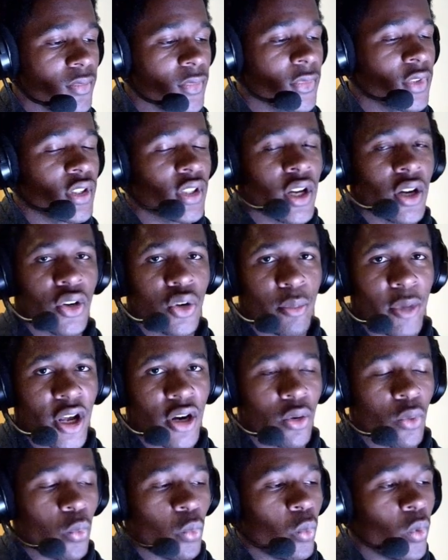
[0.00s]
Now, no
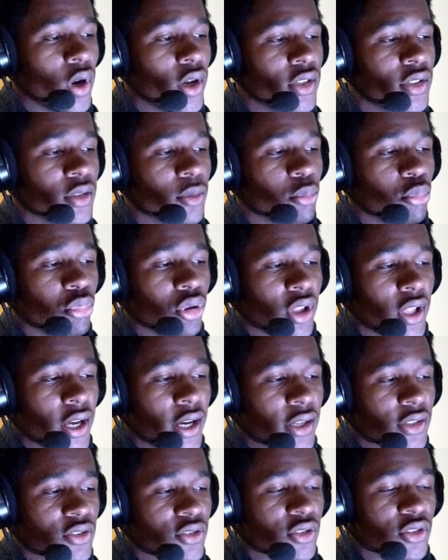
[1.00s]
matter what
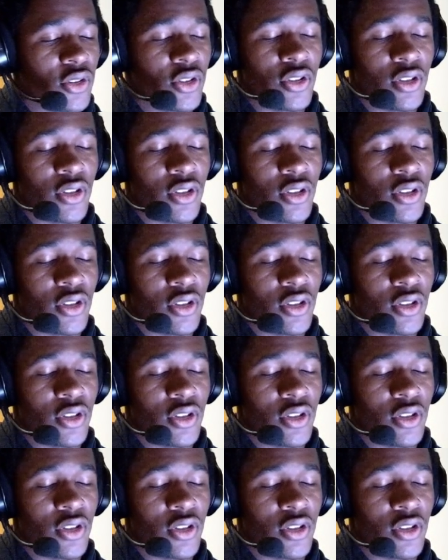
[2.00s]
black's